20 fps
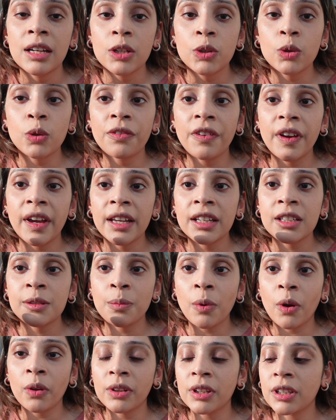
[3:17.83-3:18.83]
Too Faced
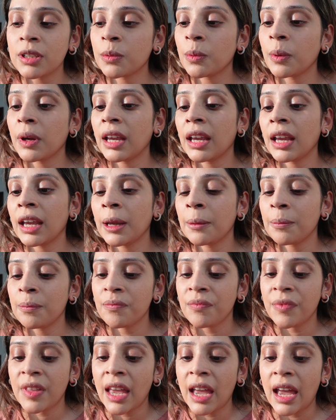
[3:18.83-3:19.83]
Born This Way,
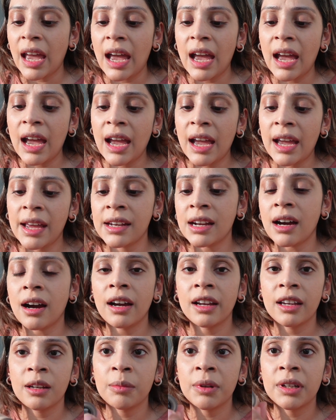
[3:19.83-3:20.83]
and
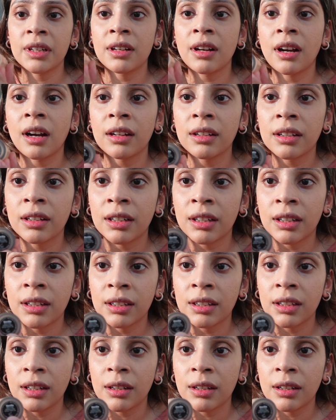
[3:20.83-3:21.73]
I am in color